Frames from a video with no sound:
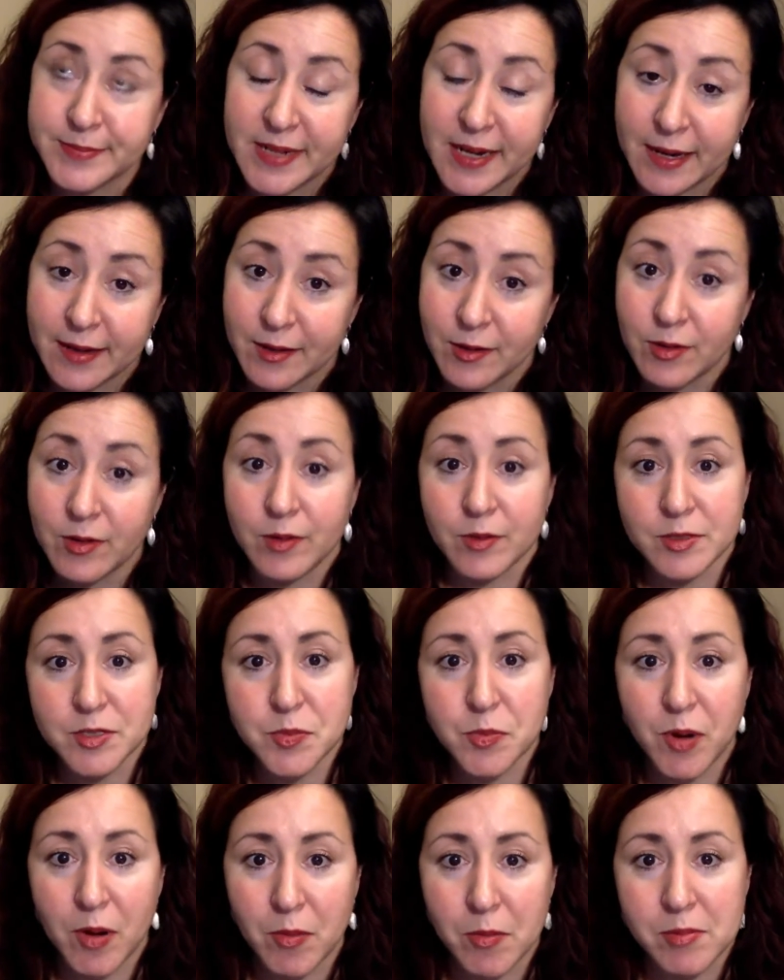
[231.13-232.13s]
I don't know,
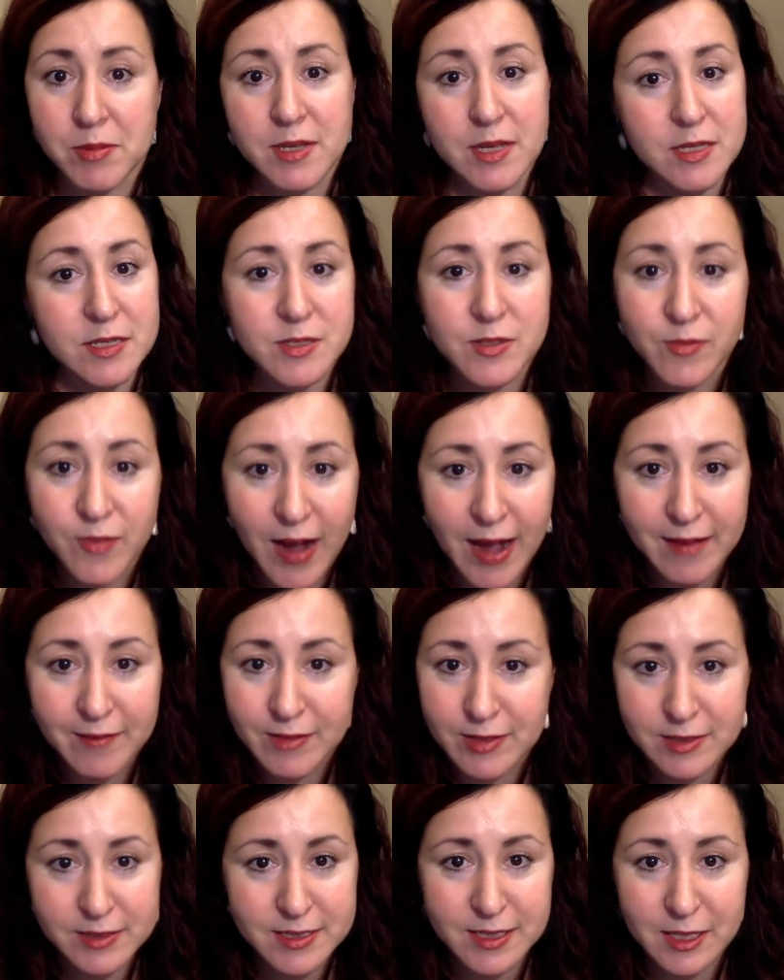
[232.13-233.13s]
it's probably a
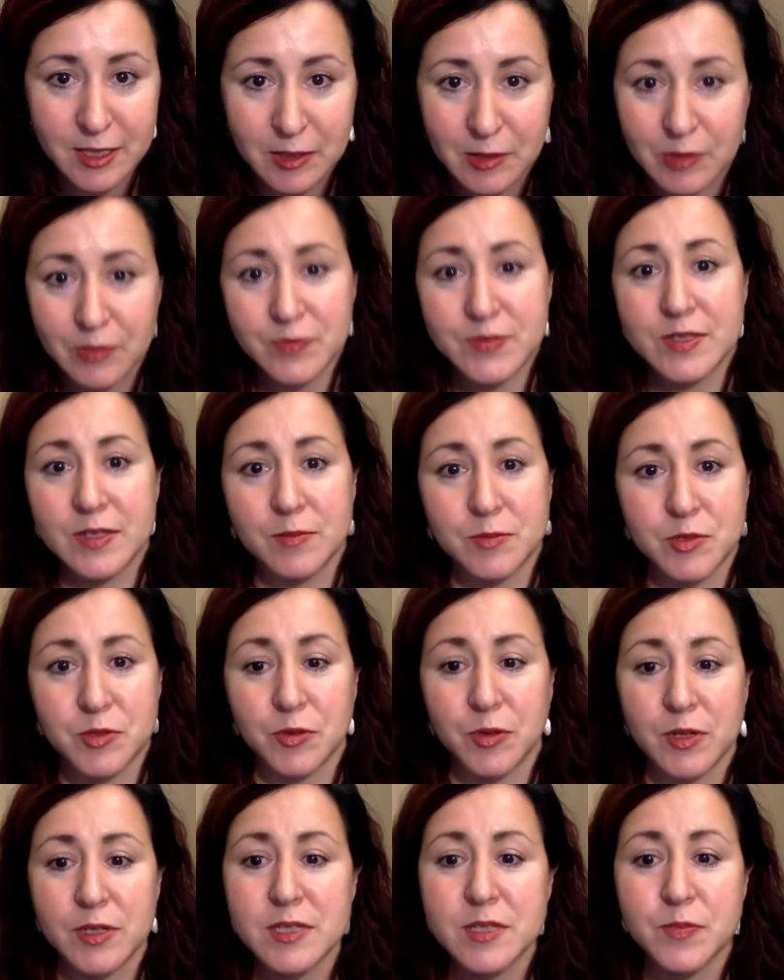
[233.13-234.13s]
survival skill of some
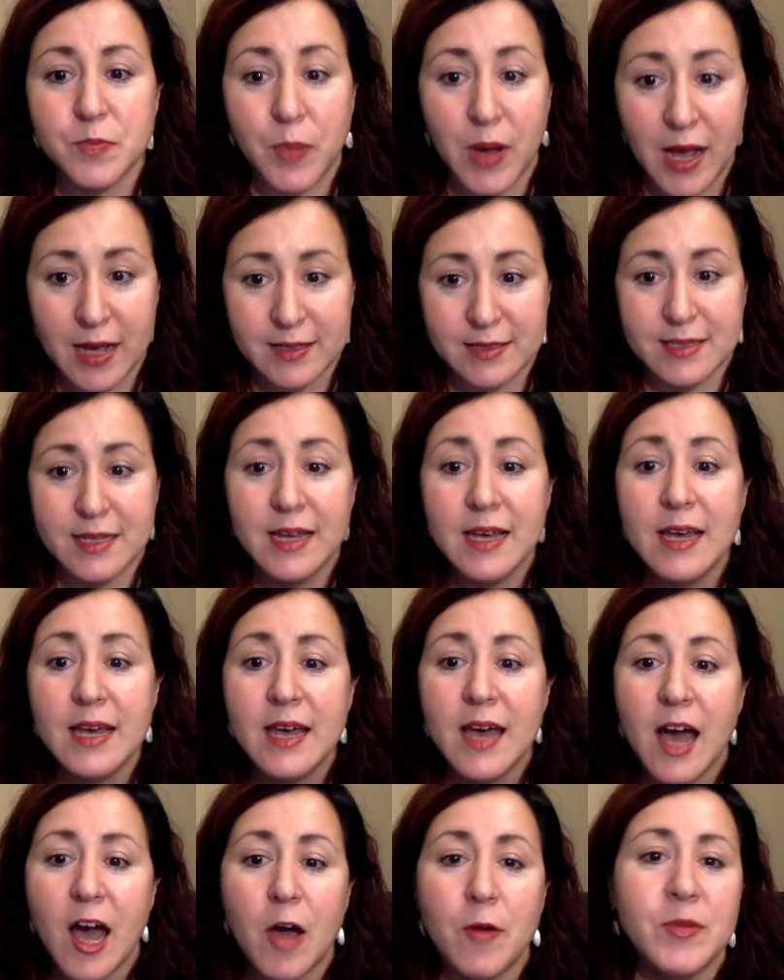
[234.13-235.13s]
sorts, but
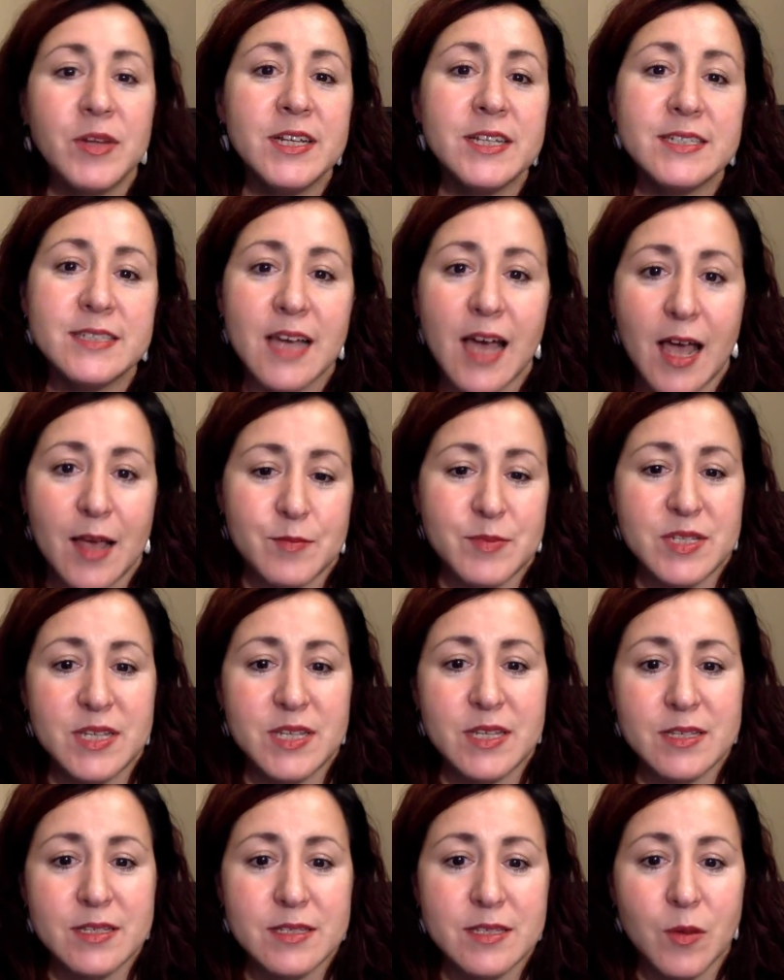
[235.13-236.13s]
how many times
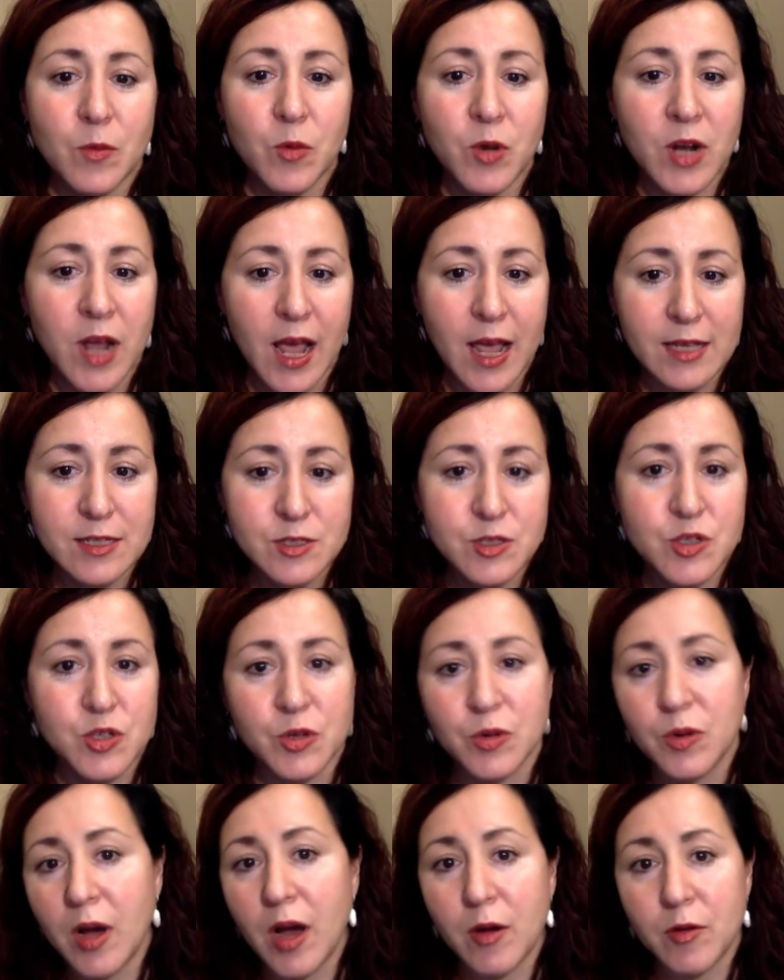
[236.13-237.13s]
has someone asked
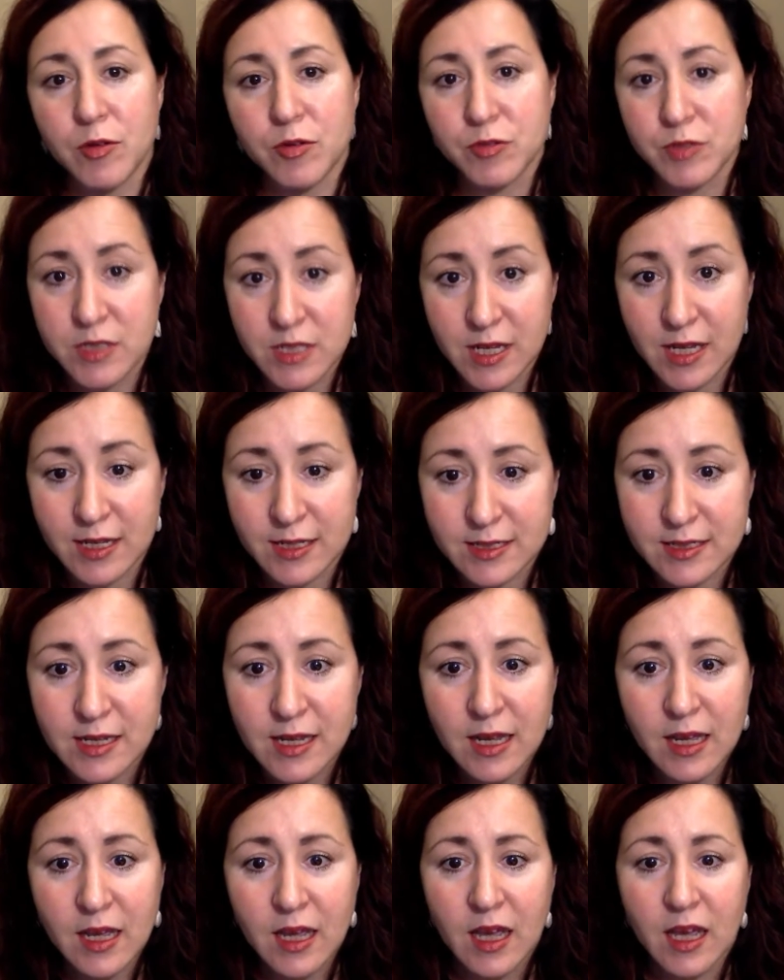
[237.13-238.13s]
you how you did
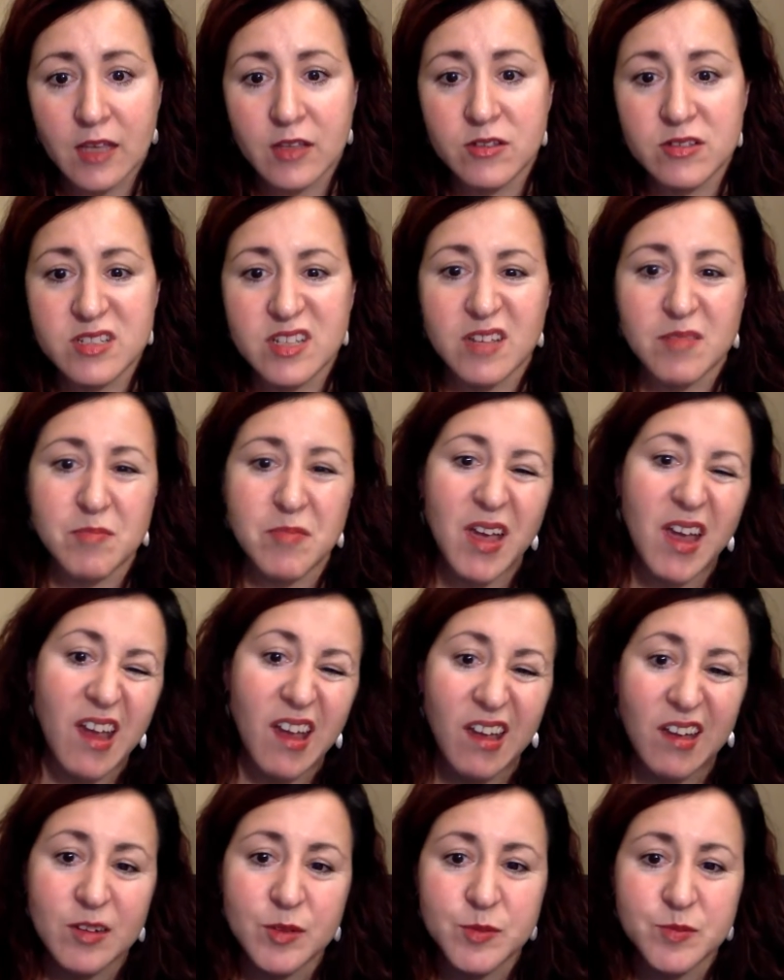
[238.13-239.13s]
and you say, meh,
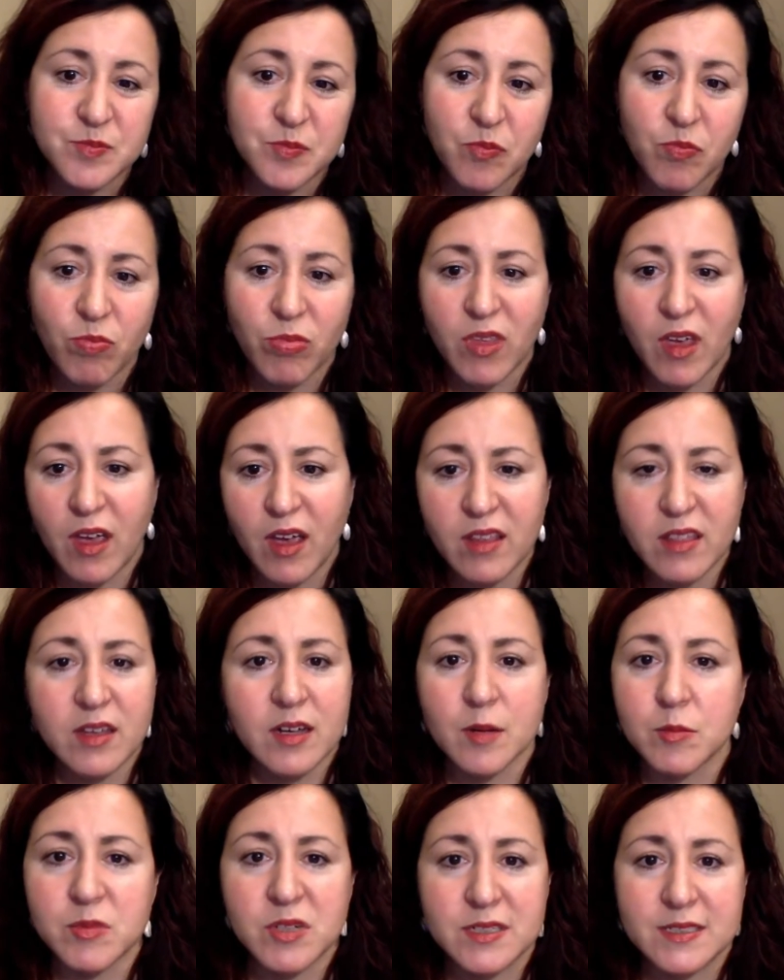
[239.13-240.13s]
I
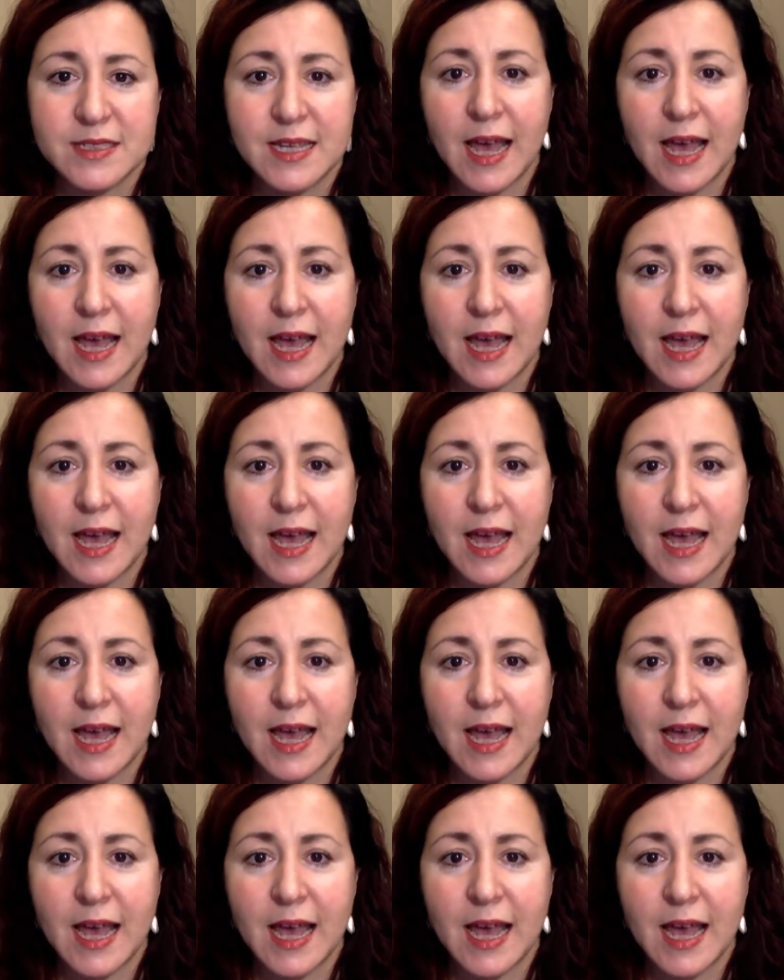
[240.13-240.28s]
think I'm not